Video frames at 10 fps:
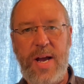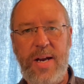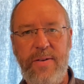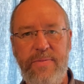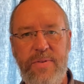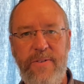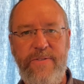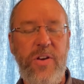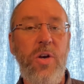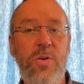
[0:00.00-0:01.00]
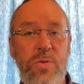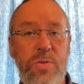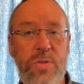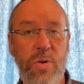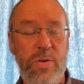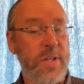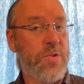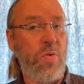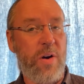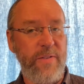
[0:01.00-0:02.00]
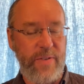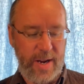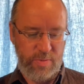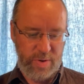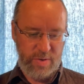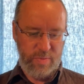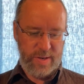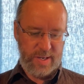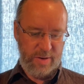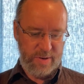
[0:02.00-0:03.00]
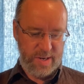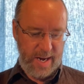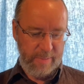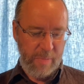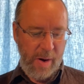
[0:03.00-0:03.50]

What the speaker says: kind of diffused or disqualified what it was he was saying.